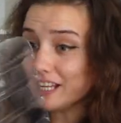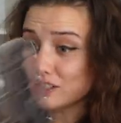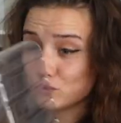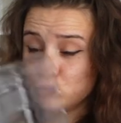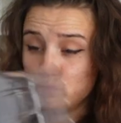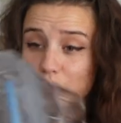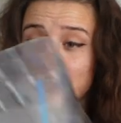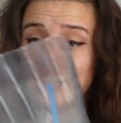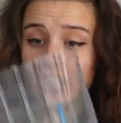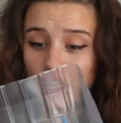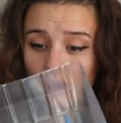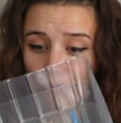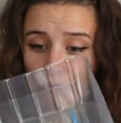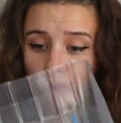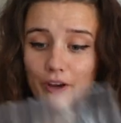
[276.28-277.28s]
is really,
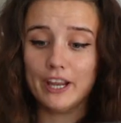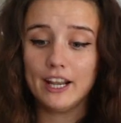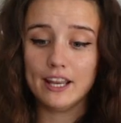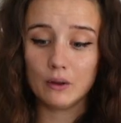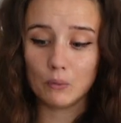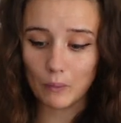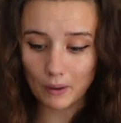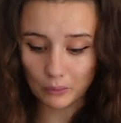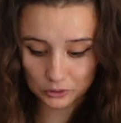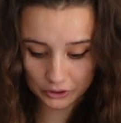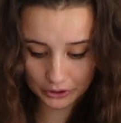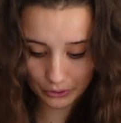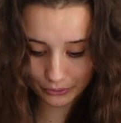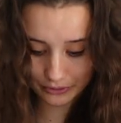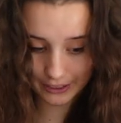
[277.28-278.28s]
really well
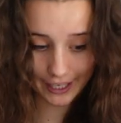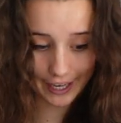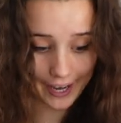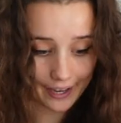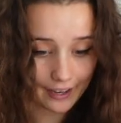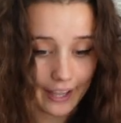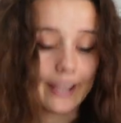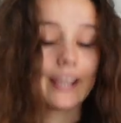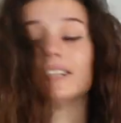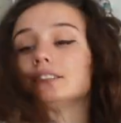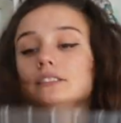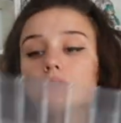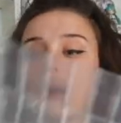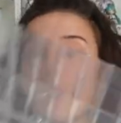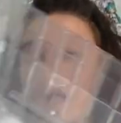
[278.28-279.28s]
secured in here. Like it's
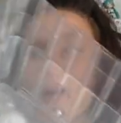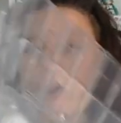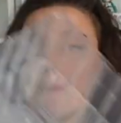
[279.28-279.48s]
got